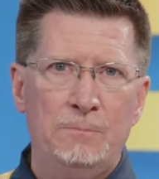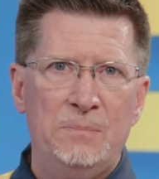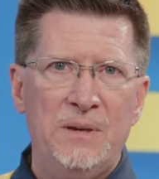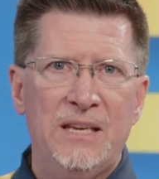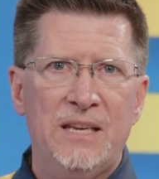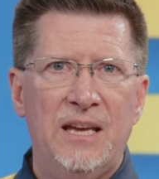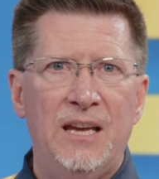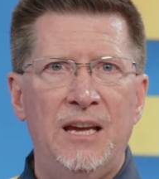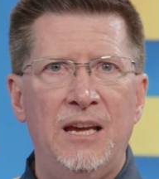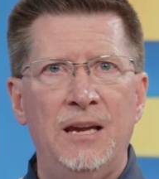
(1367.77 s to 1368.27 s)
that
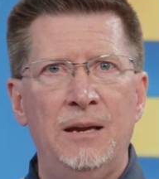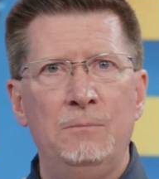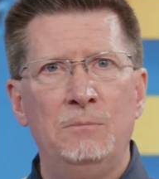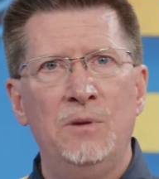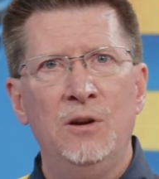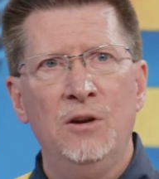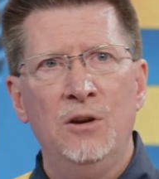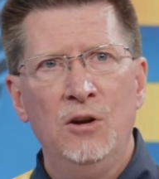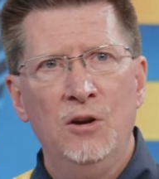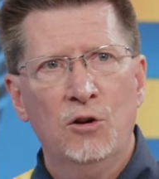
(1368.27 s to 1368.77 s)

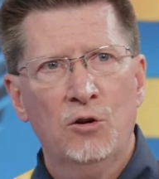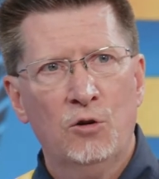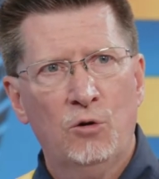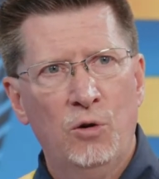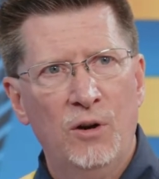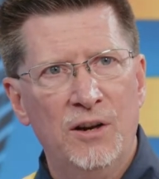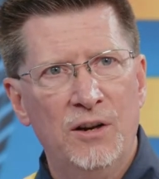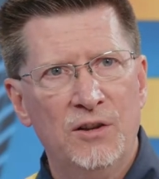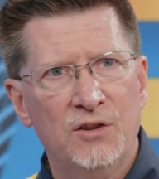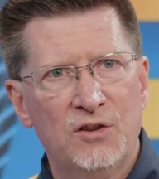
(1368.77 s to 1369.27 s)
became
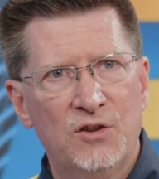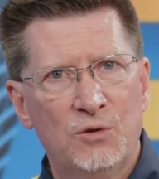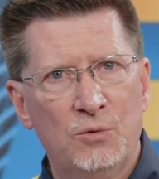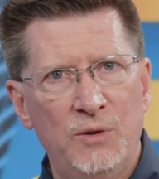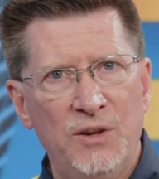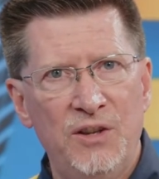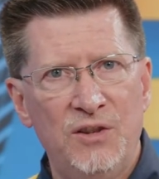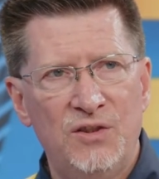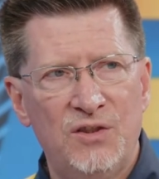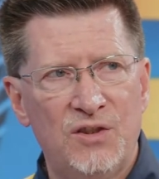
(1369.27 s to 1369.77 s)
Credit
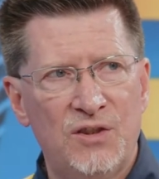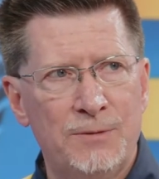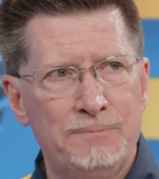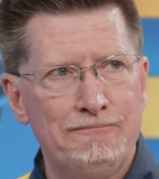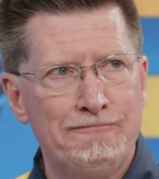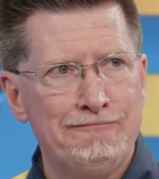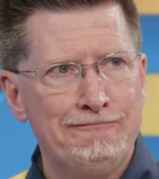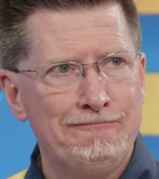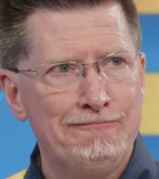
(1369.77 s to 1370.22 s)
Suisse,